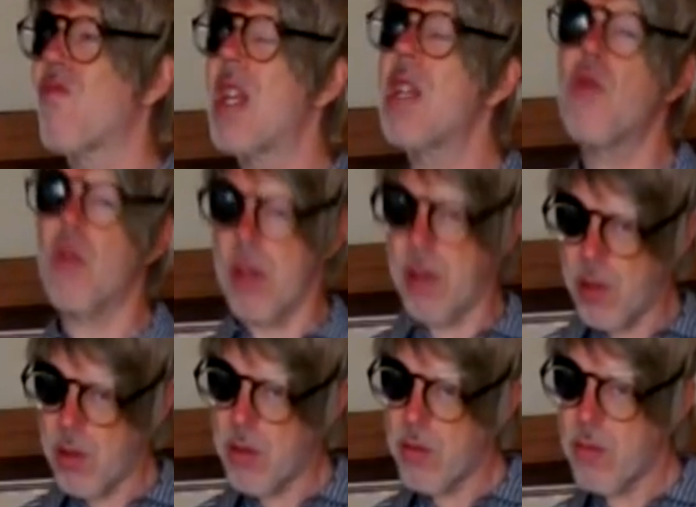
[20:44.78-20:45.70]

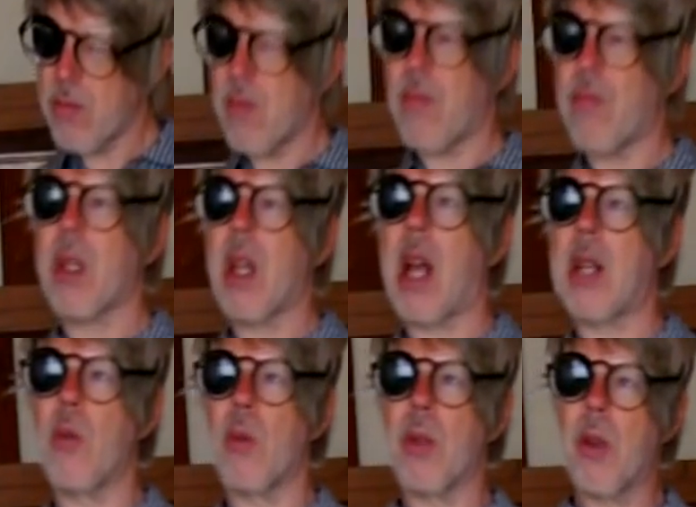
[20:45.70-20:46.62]
interest and
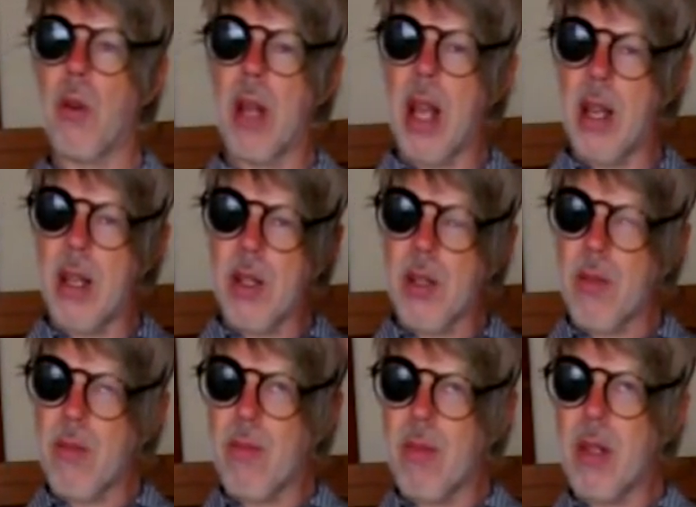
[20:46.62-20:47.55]
you will create
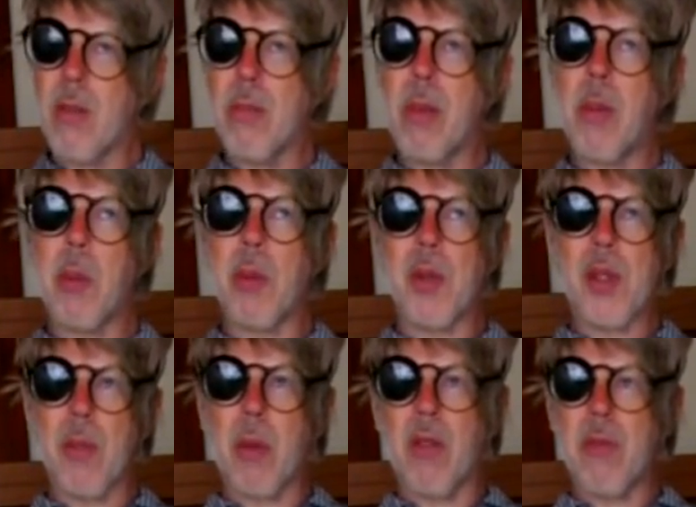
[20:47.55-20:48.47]
little bubbles
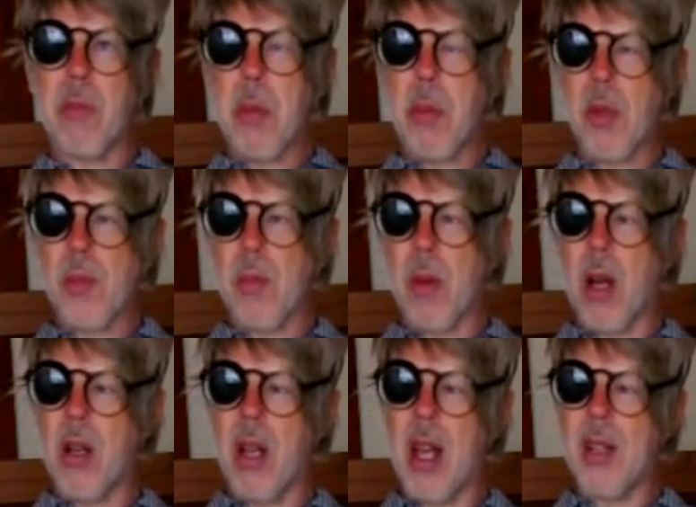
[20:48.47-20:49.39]
above people's
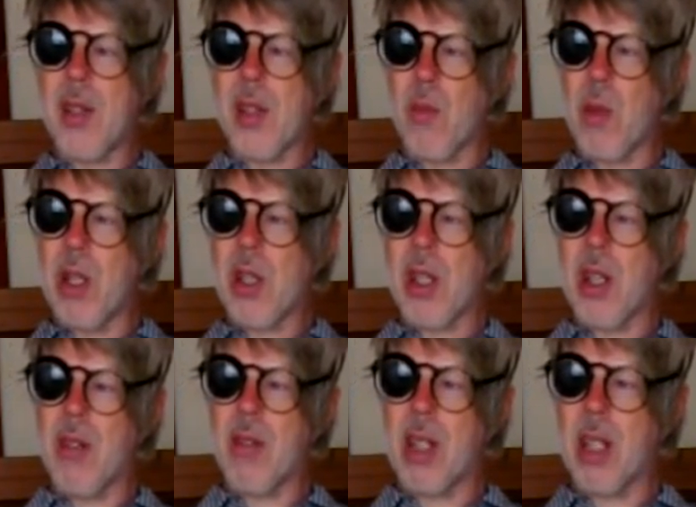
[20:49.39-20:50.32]
heads in which
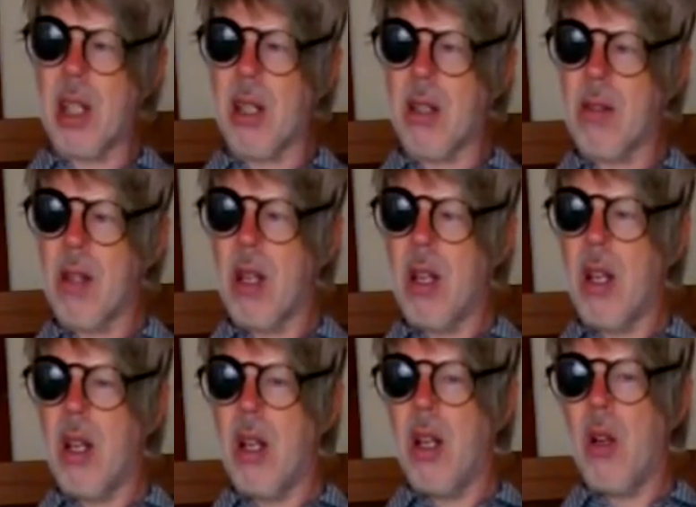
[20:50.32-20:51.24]
they're thinking,
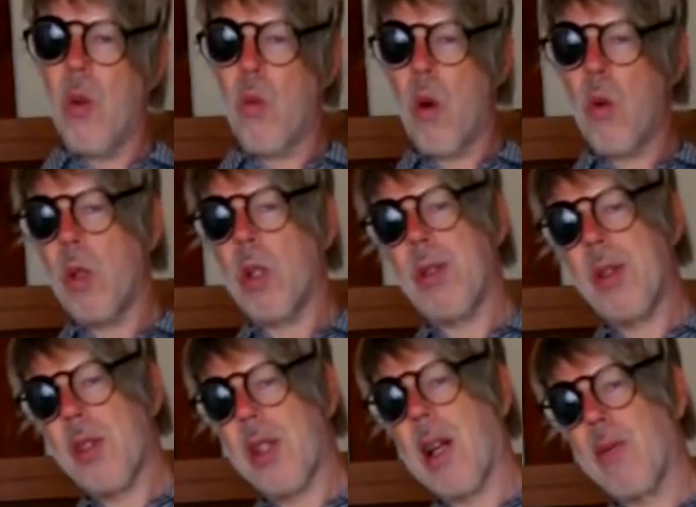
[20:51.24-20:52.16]
what world
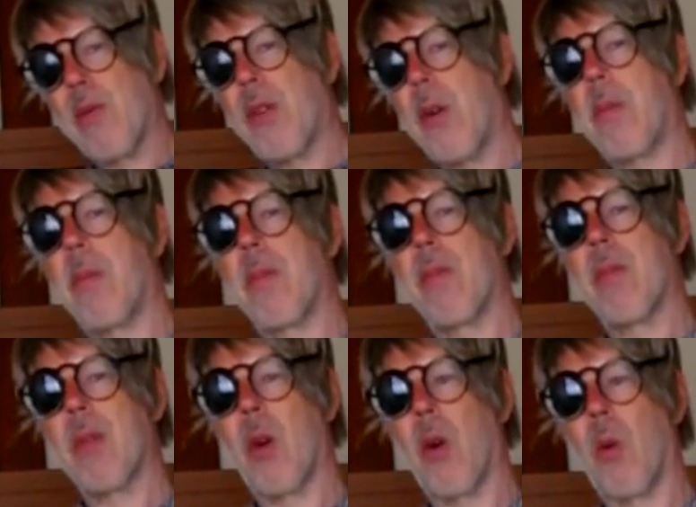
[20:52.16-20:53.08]
is that from?
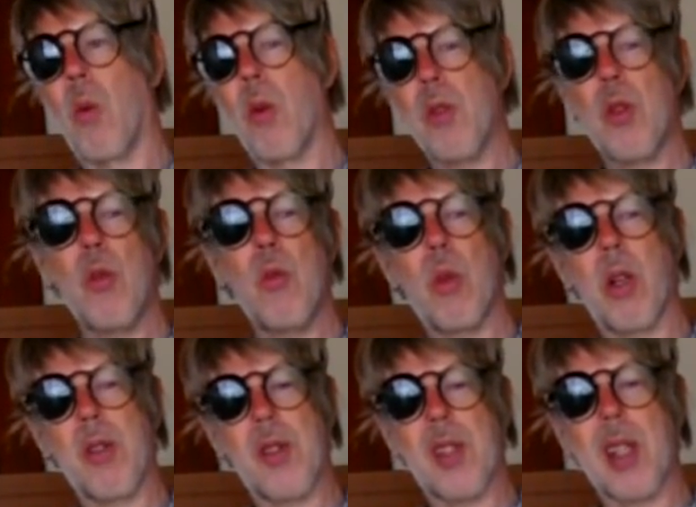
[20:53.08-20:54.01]
Or what two
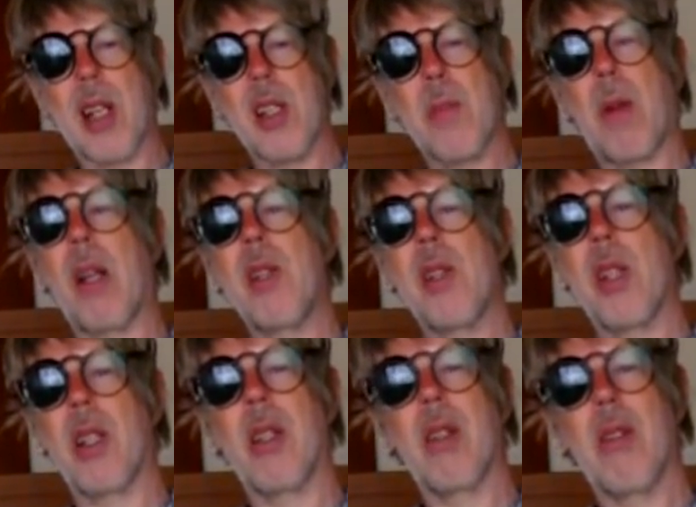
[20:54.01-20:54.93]
worlds is that
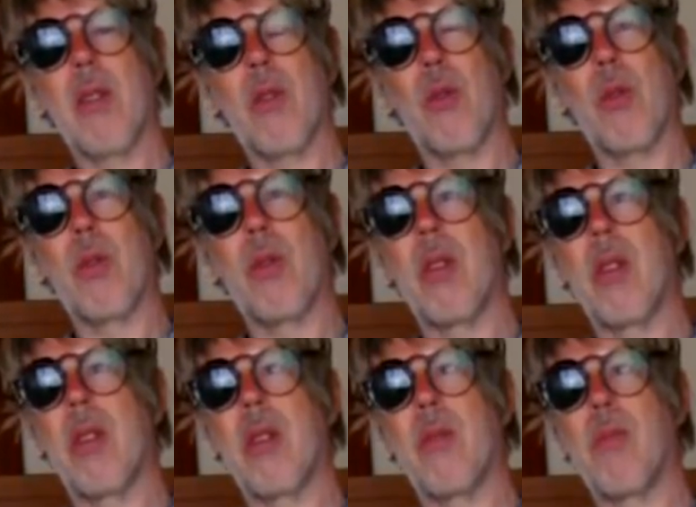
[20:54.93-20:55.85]
splicing? Or
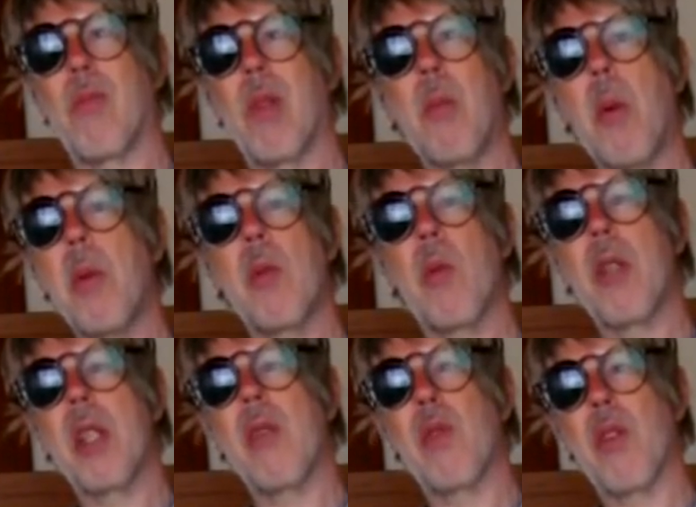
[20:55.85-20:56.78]
they probably
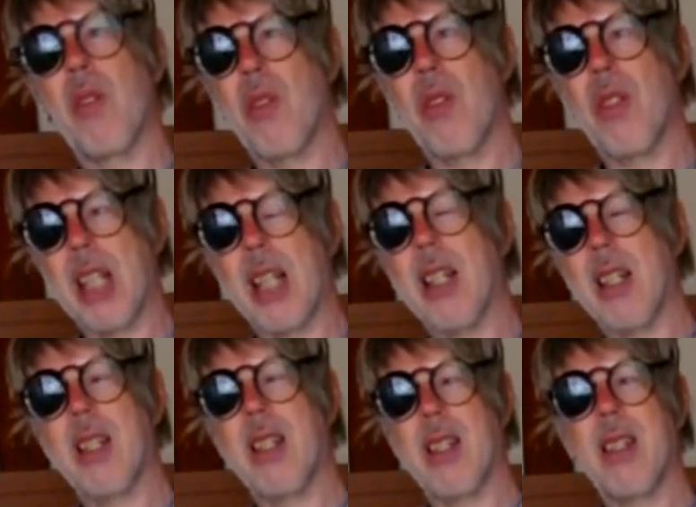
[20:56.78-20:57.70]
won't even think
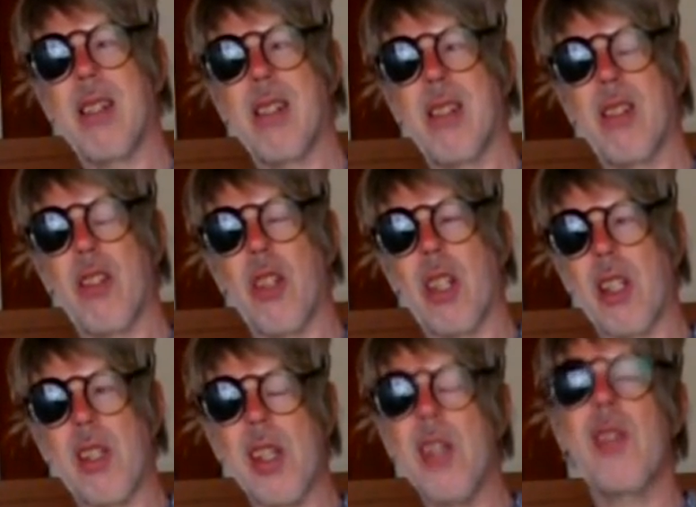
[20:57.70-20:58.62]
that
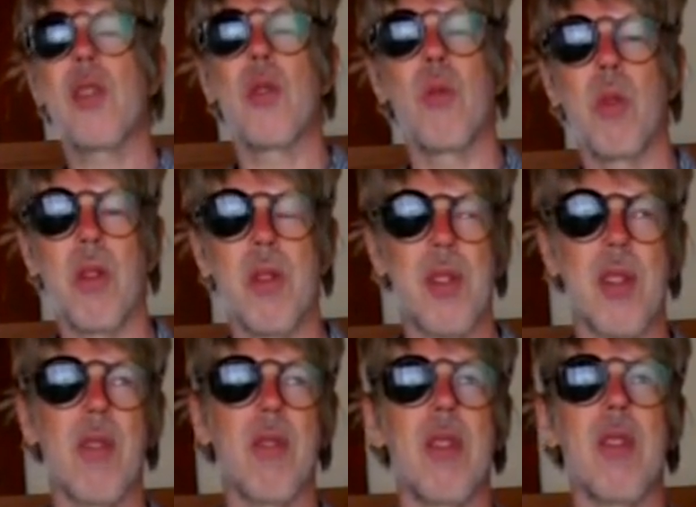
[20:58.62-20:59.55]
this is two worlds.
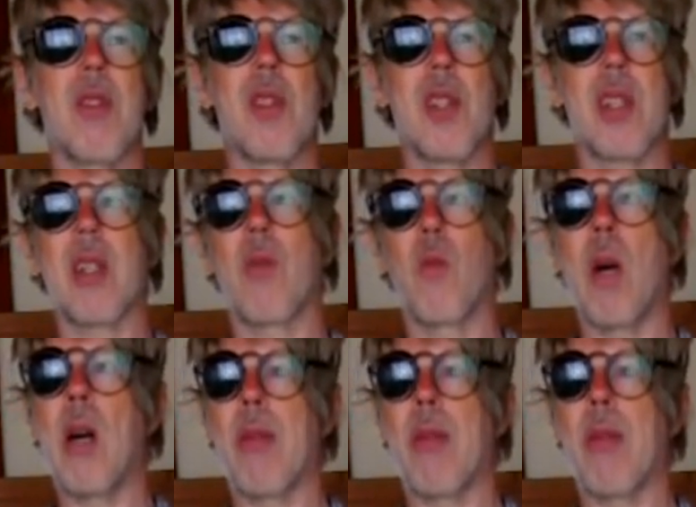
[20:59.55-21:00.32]
They'll just think, wow,